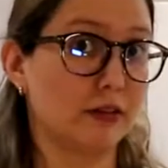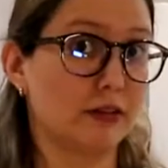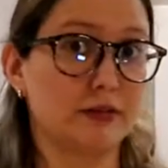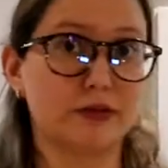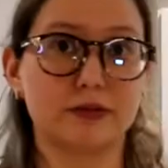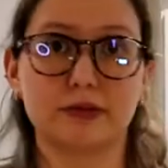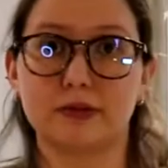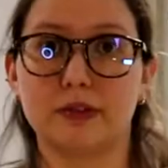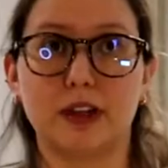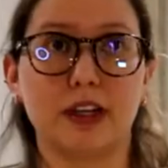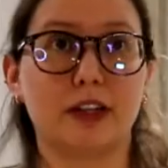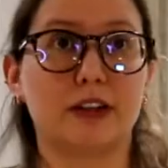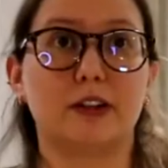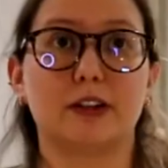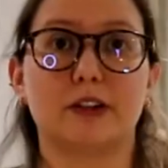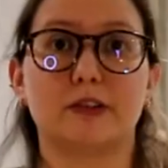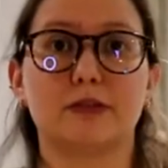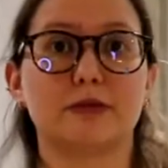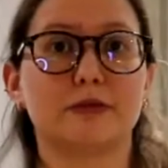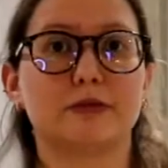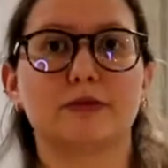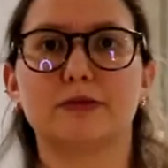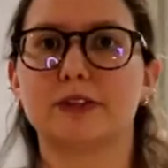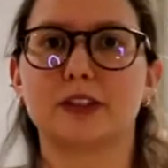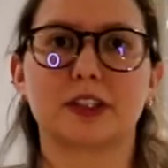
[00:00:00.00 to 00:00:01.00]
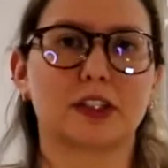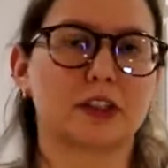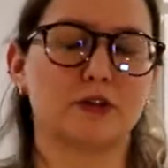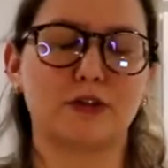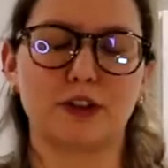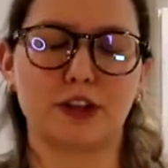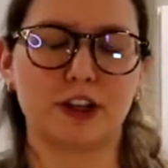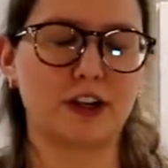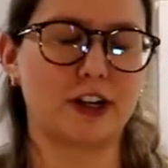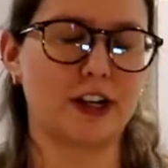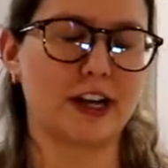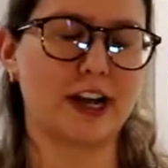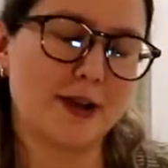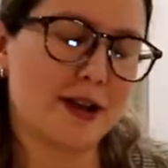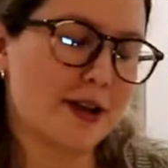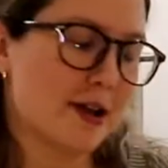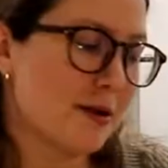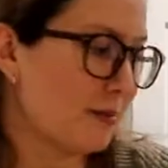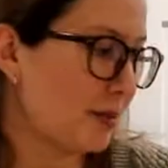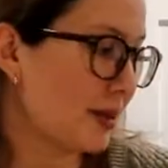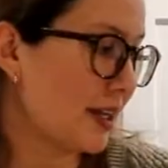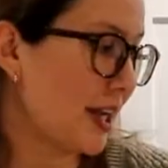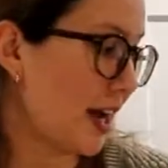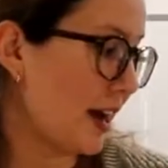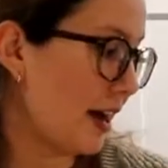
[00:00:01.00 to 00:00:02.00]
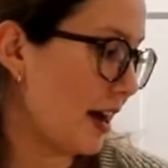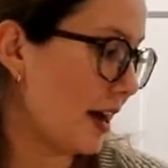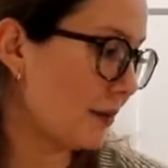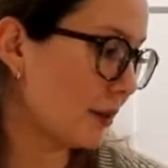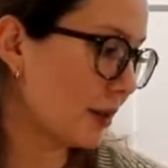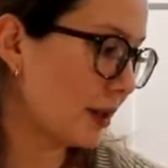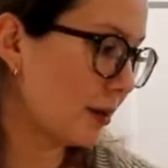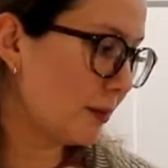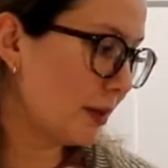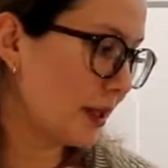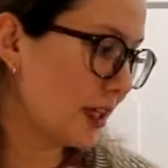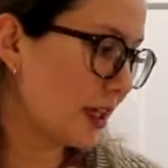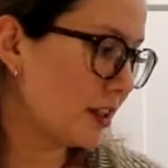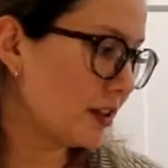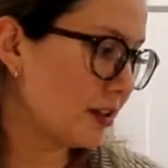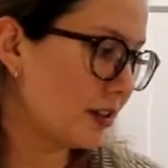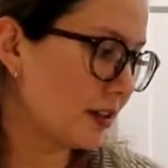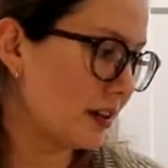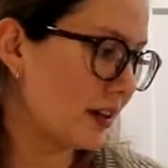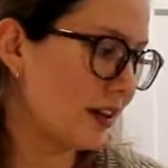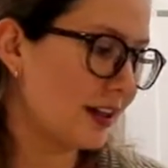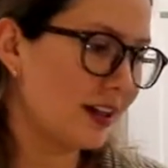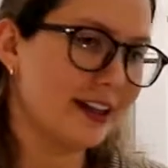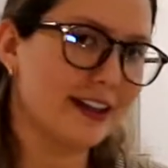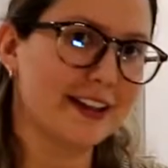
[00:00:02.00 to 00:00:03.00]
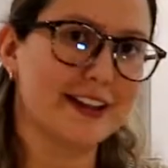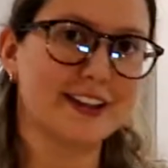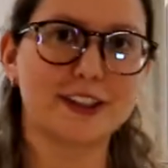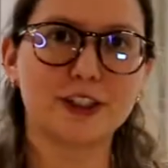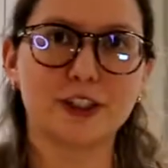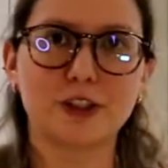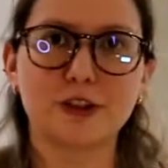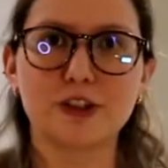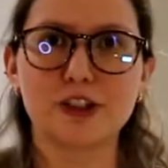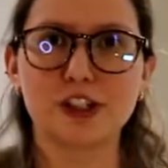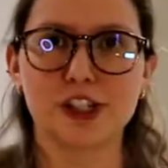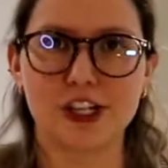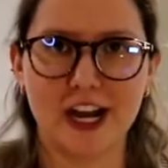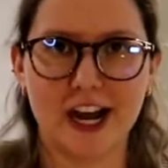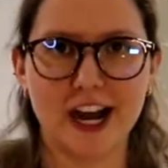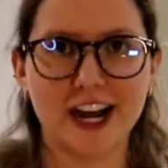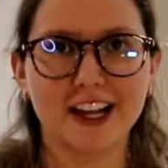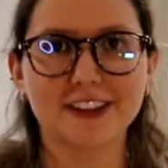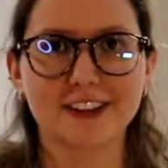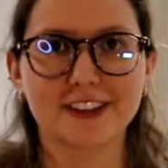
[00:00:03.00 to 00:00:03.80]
I don't know. We're gonna figure it out. But yeah, I'm gonna make 2 shots